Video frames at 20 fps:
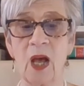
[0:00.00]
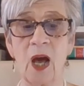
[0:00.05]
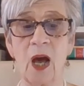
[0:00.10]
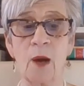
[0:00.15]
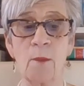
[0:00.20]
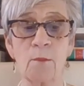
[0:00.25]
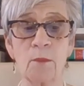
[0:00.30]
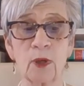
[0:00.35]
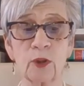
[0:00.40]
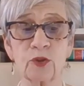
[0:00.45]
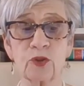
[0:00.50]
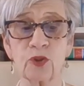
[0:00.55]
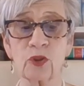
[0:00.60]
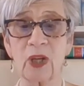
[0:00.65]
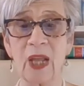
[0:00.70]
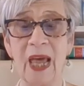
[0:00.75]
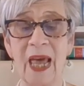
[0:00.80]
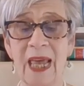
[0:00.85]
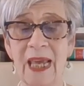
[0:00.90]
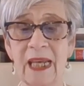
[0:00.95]
And
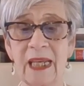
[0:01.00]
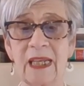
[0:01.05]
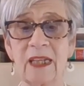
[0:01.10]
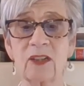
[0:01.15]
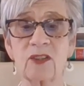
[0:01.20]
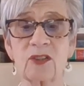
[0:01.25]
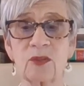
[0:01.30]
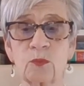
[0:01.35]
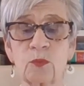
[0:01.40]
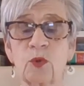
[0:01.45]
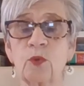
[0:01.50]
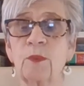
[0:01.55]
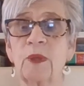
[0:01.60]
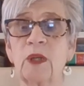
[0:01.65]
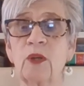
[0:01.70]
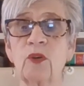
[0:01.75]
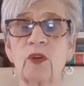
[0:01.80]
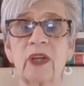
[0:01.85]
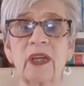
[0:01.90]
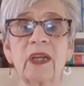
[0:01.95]
module 8 will be
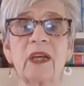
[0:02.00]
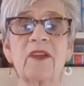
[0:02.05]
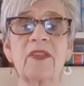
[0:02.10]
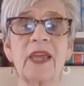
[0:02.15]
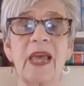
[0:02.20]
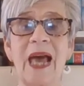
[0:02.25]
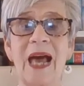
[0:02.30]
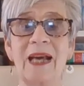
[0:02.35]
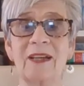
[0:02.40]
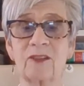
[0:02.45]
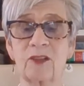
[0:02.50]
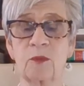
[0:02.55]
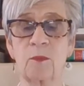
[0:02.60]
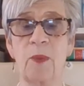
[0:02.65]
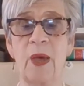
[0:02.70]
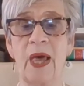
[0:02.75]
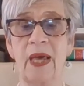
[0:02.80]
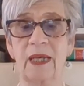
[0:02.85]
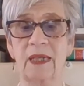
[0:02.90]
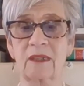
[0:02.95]
looking at the
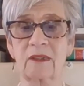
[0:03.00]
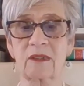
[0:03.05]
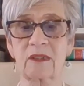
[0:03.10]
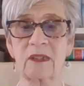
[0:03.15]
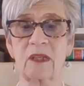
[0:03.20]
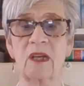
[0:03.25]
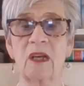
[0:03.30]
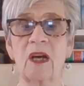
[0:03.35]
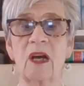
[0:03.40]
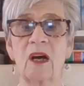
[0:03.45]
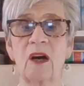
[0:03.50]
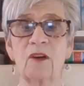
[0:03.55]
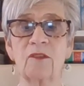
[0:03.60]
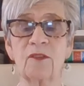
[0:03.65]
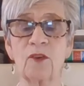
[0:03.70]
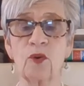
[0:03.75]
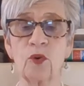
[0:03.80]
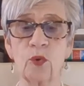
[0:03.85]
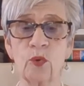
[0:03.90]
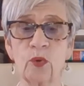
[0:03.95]
aspects
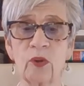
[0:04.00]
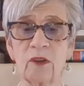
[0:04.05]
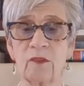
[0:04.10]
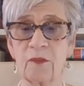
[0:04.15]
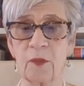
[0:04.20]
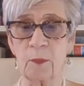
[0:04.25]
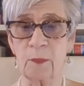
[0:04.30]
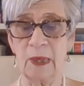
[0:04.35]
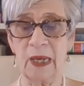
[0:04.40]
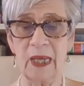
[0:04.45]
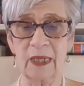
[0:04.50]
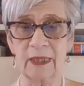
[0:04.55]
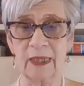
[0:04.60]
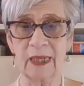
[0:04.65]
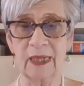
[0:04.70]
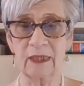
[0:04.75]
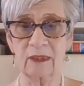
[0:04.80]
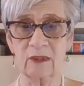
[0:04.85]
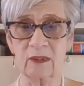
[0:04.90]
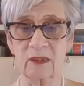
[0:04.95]
of all of the
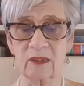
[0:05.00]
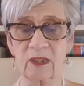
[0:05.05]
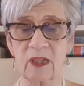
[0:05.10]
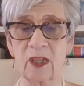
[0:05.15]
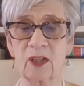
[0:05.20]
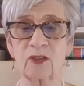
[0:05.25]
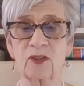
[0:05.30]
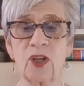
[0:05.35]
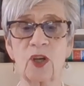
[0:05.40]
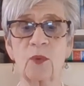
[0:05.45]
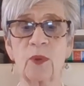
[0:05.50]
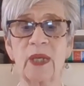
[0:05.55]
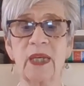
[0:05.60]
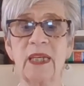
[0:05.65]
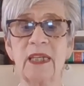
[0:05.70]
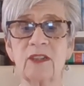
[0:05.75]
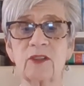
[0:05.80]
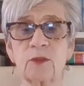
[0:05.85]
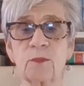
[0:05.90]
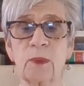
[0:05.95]
planets. So
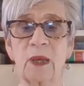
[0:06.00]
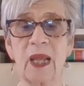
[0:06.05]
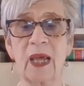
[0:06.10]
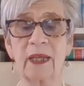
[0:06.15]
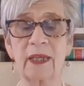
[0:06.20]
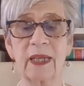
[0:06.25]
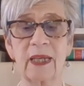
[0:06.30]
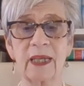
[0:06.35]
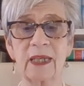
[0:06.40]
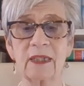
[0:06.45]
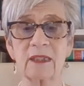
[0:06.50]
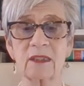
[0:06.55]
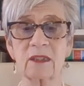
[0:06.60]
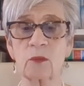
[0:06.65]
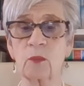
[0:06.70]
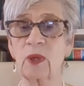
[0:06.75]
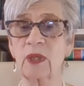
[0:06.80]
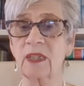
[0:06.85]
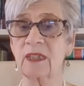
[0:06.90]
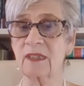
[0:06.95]
each planet,
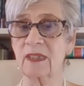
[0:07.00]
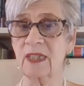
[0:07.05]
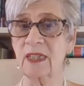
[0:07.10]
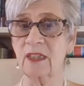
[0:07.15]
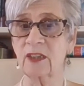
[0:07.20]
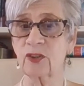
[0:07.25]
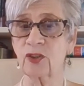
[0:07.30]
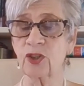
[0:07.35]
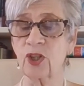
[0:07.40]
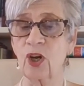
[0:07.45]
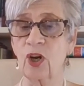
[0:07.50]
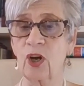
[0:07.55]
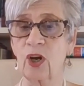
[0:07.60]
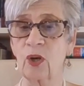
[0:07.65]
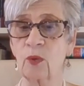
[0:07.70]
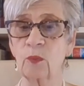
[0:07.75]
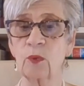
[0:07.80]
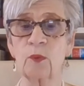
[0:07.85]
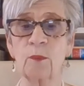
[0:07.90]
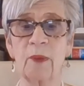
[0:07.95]
when it's in a
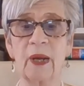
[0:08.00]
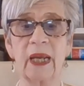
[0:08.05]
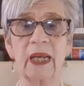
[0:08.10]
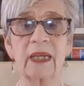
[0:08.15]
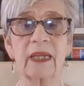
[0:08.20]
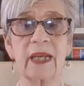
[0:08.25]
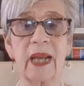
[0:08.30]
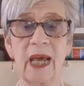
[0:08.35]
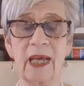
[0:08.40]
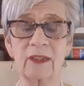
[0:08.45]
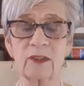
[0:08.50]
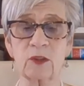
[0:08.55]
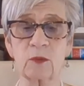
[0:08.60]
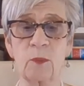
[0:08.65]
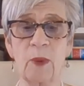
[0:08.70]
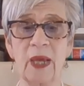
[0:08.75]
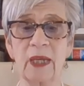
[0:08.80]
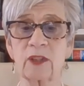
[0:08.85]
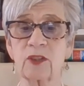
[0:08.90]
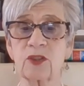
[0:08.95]
chart, will make an
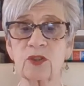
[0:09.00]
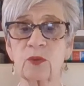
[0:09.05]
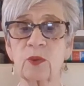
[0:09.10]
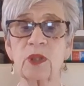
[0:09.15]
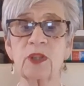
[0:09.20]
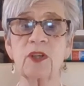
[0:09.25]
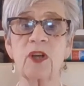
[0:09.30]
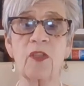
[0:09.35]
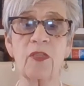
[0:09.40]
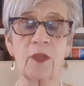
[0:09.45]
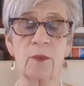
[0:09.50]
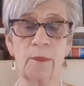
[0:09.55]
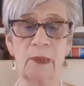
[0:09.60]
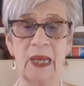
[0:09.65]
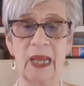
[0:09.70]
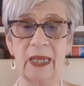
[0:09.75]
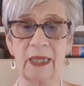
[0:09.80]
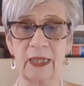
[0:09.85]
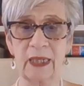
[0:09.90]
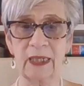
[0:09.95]
aspect to another
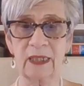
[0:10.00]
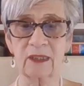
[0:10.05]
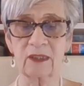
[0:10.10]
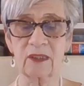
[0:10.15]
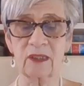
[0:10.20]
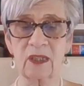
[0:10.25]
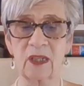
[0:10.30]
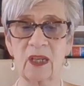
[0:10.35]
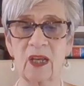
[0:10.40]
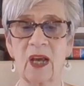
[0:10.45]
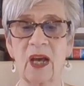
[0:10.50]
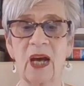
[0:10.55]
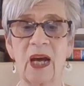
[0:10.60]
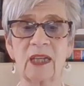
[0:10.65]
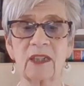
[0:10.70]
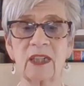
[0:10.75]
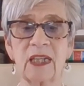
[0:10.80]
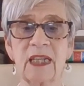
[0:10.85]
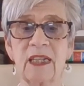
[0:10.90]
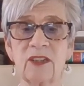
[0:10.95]
planet,
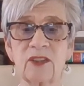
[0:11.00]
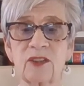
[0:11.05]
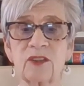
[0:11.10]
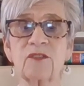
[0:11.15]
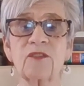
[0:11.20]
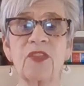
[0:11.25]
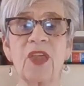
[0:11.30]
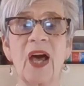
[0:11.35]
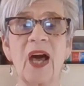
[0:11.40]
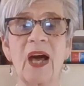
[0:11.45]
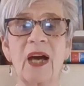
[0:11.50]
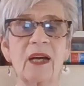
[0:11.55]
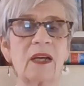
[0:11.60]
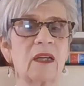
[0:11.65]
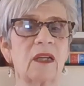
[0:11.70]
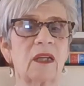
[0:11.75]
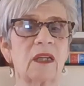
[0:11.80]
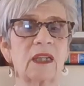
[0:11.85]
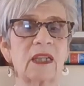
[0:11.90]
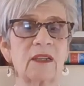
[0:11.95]
and each of that
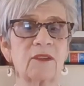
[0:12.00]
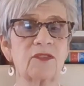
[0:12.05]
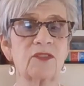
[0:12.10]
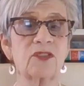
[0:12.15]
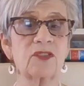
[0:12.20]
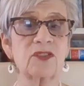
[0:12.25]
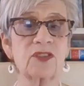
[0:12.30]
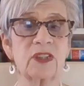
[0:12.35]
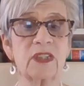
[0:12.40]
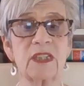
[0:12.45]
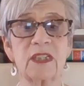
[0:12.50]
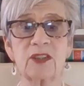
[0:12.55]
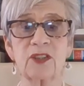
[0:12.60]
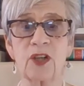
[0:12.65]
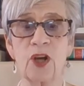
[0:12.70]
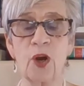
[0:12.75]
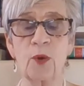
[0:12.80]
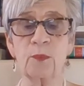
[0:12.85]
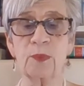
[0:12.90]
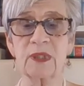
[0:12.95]
gives us an
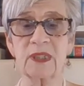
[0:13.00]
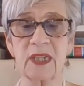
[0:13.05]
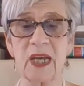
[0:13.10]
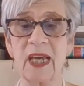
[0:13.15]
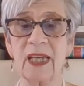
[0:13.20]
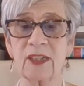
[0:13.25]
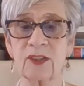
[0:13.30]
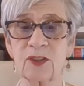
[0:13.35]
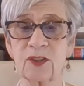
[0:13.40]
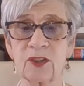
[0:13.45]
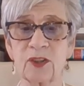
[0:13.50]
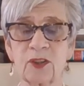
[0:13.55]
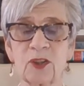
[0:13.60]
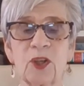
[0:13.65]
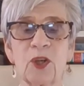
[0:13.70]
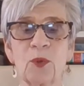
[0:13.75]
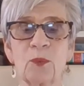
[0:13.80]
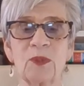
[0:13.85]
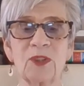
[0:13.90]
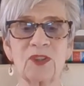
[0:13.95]
interpretation,
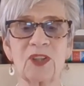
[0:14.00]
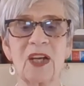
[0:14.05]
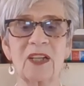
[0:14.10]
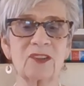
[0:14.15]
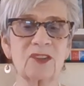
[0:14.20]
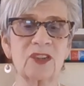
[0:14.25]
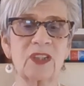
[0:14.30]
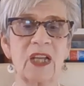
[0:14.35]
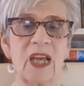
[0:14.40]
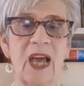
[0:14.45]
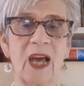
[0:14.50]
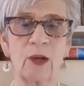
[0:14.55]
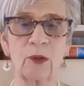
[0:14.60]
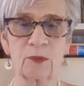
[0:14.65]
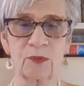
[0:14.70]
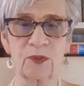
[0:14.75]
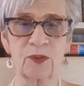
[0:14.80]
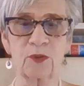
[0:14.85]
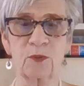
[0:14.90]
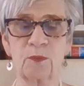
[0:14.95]
which actually
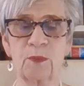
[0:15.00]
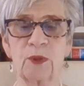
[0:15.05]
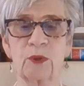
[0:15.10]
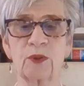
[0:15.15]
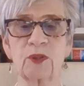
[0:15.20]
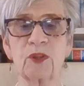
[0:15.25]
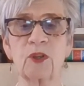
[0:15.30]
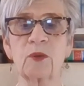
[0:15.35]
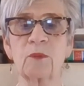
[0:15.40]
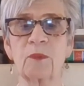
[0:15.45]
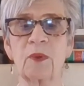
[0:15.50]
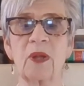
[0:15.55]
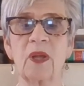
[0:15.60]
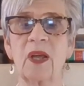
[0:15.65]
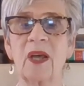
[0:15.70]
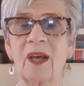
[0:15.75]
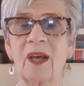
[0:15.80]
helps us build up